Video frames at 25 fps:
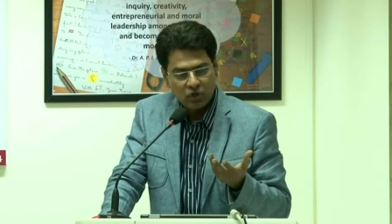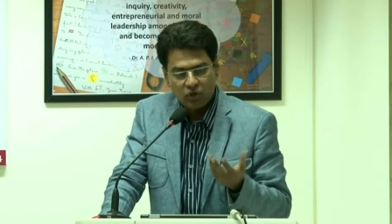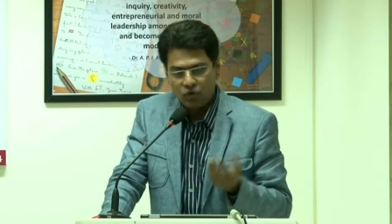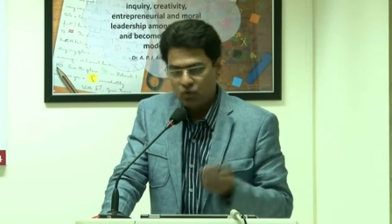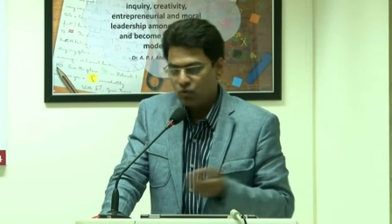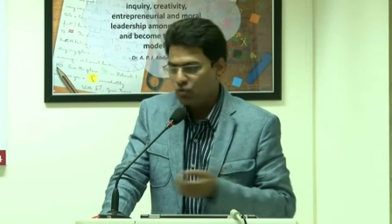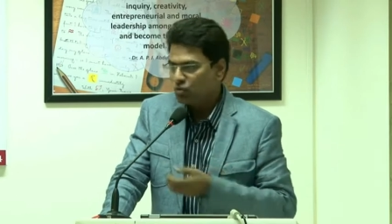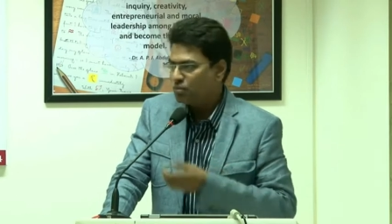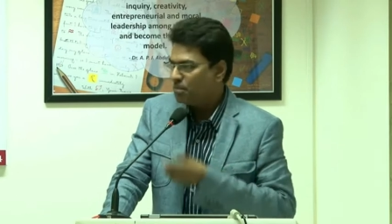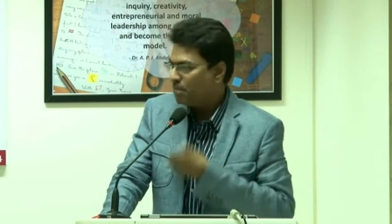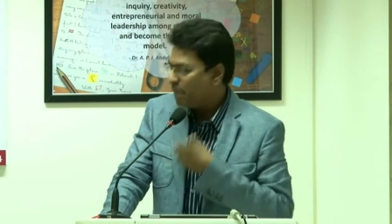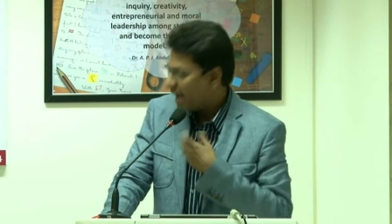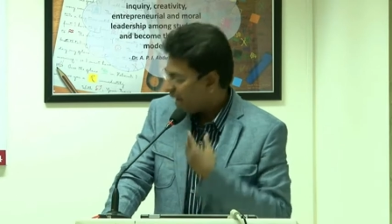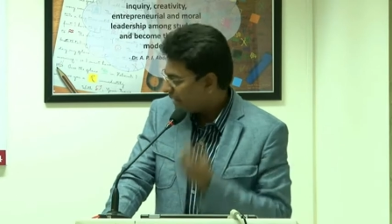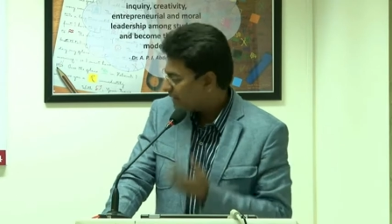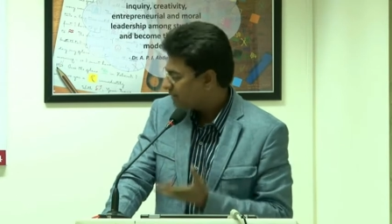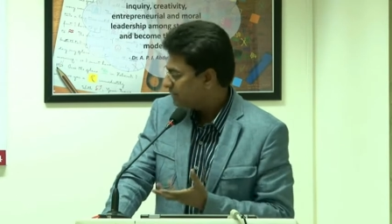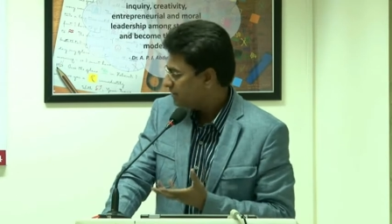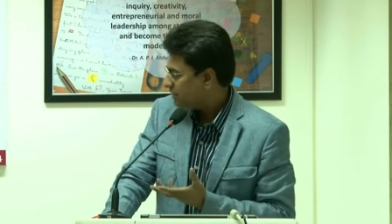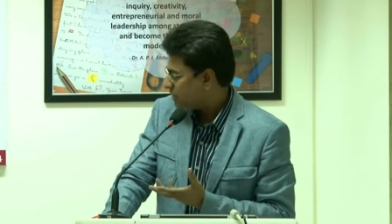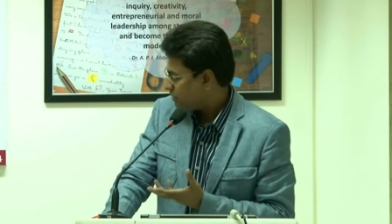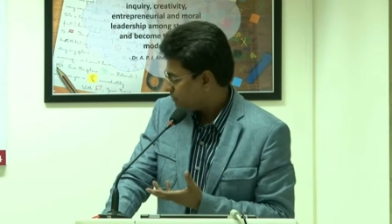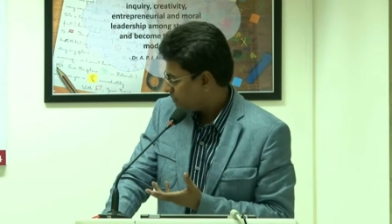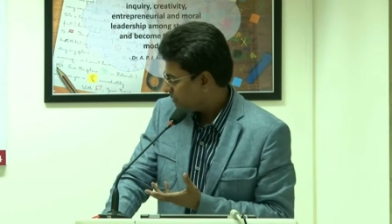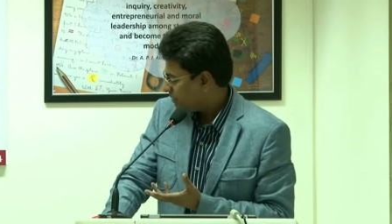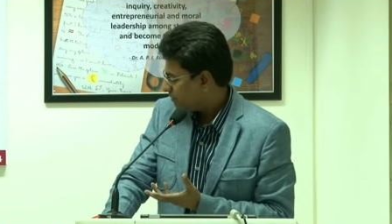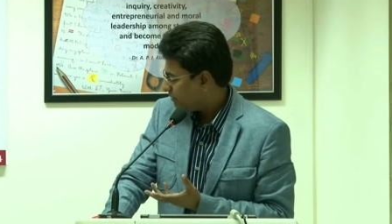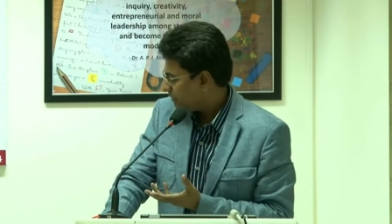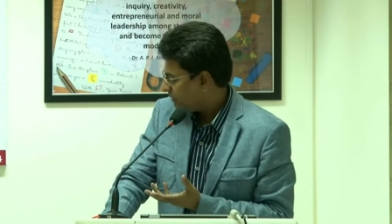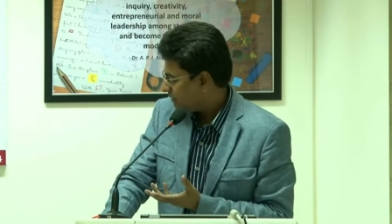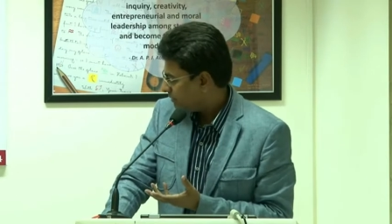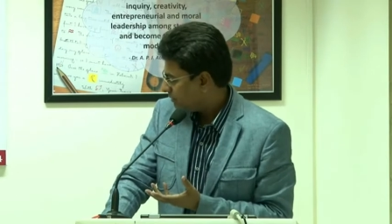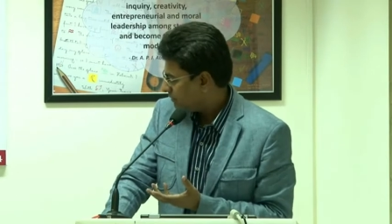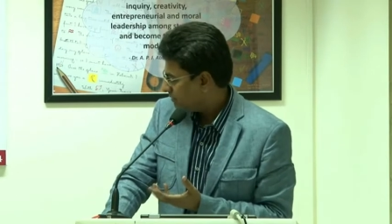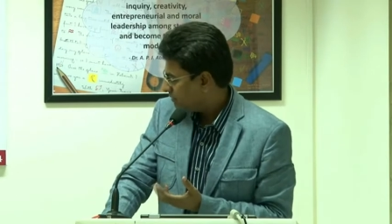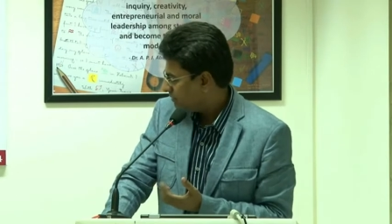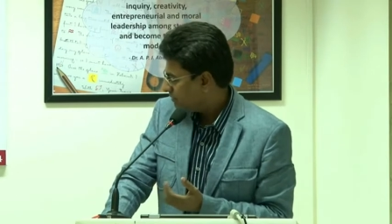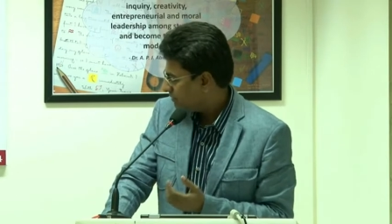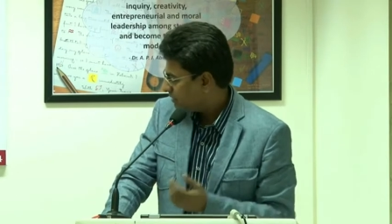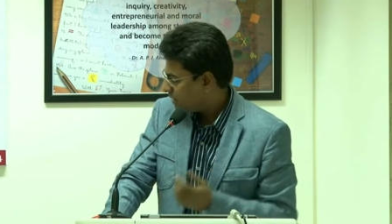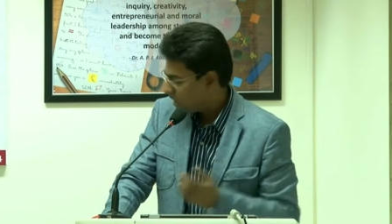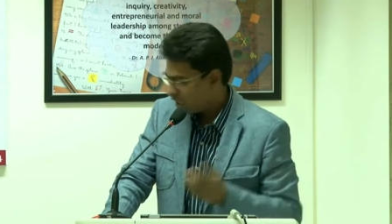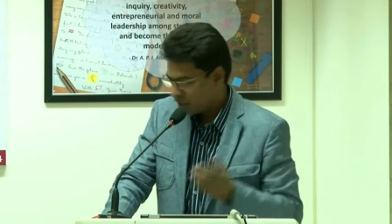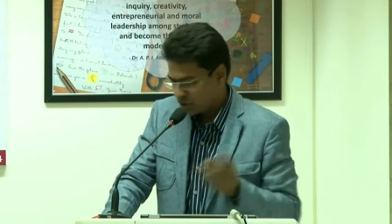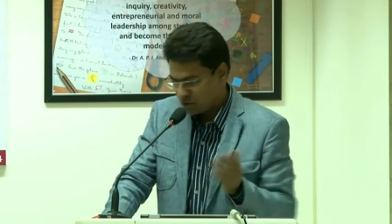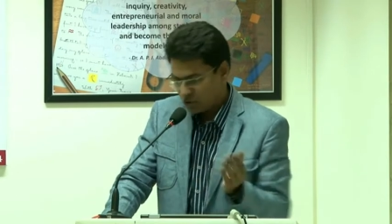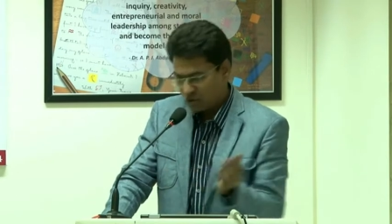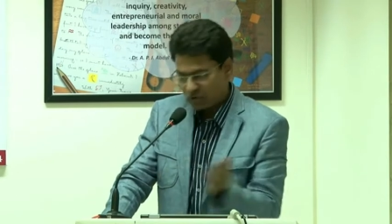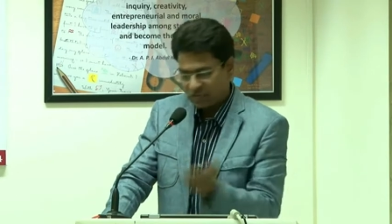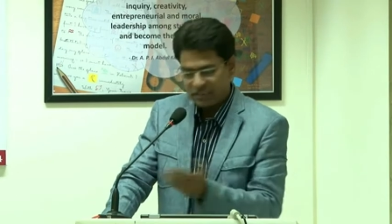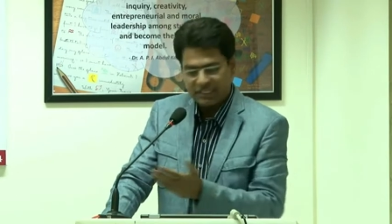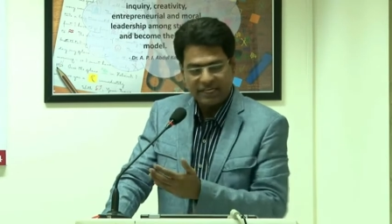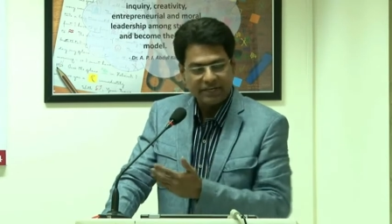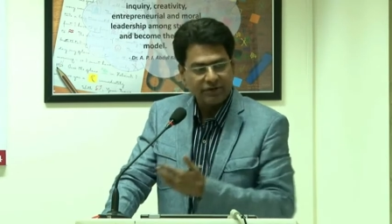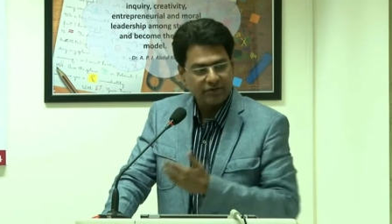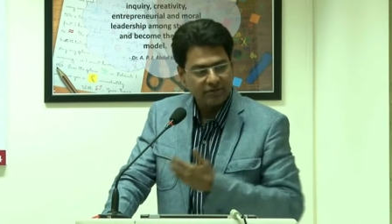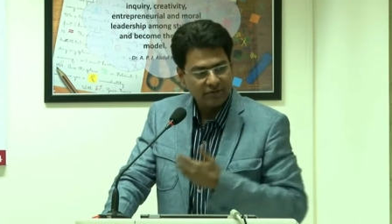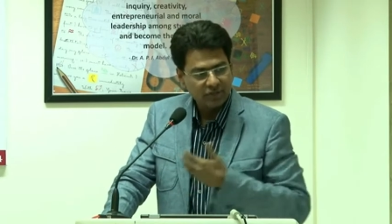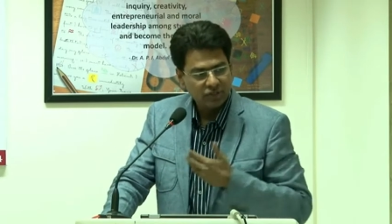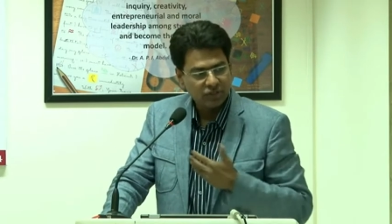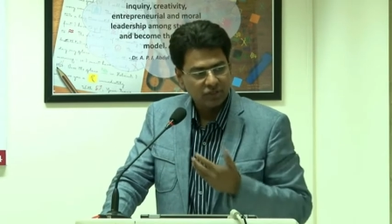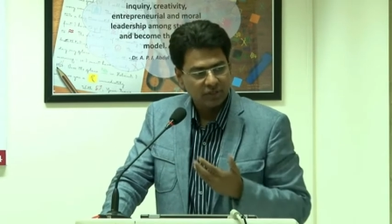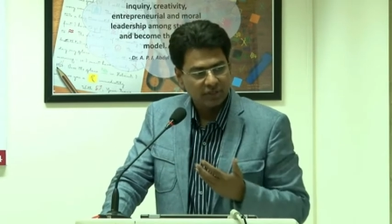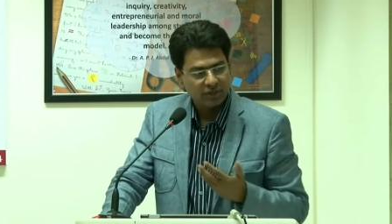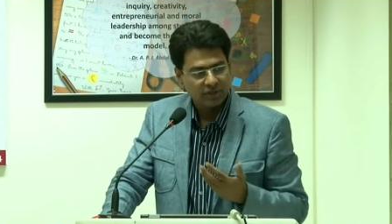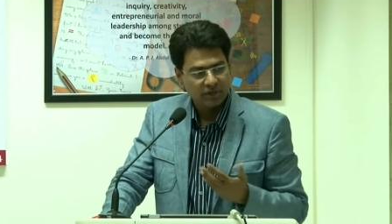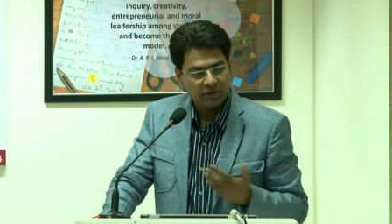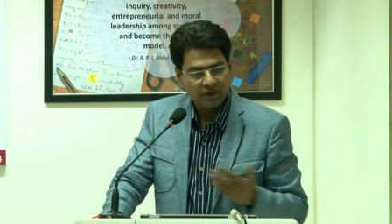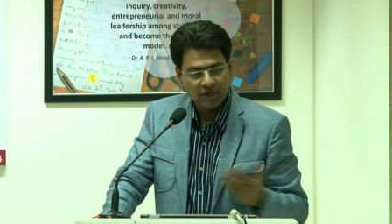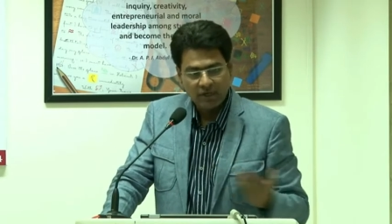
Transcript: who back these people across that region.